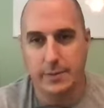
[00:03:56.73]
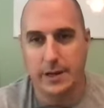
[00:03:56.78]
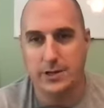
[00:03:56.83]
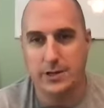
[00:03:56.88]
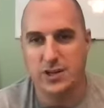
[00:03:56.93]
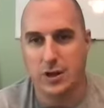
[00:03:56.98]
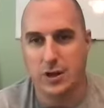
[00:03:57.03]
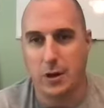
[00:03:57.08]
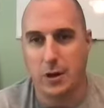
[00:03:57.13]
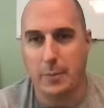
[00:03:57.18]
Make
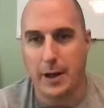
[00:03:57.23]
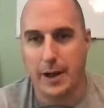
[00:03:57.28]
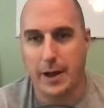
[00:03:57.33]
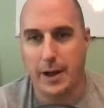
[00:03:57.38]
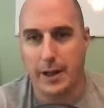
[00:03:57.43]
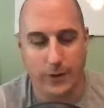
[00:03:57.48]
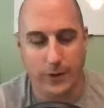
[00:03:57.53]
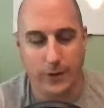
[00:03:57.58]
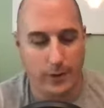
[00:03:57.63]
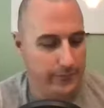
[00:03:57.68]
sure to go by
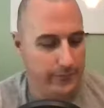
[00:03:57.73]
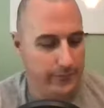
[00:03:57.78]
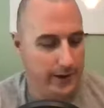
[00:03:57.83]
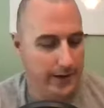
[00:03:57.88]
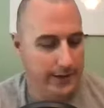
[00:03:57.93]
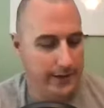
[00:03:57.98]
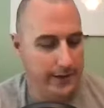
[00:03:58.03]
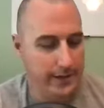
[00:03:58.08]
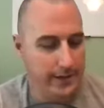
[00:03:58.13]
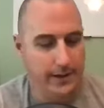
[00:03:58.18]

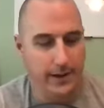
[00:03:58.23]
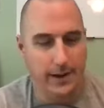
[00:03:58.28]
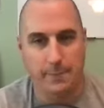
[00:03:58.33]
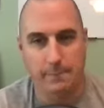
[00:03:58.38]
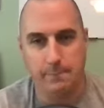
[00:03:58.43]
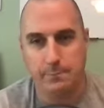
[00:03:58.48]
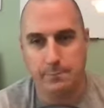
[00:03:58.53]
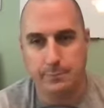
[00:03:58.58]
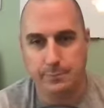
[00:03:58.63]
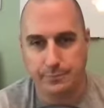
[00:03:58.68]

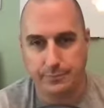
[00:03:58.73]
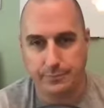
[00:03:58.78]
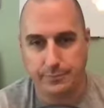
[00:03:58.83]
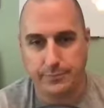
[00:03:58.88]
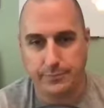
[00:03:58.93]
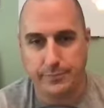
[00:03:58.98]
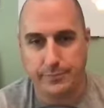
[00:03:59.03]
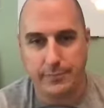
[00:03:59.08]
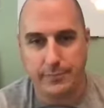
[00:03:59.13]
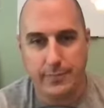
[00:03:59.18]
foamfrat.com
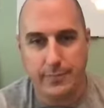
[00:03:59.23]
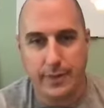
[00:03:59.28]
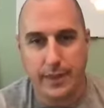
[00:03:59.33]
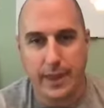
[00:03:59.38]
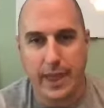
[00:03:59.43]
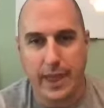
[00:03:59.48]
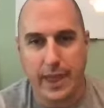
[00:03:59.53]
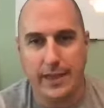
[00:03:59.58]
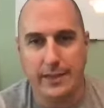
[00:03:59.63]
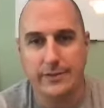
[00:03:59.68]

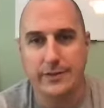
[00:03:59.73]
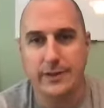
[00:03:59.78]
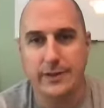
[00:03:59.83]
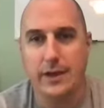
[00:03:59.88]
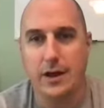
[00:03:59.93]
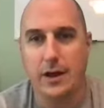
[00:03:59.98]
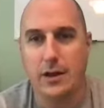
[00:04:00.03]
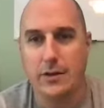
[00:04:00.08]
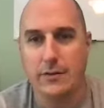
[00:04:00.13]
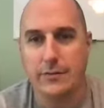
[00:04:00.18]
and
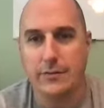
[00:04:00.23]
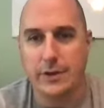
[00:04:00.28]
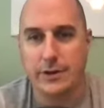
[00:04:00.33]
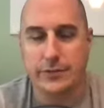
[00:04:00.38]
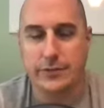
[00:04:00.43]
see all of their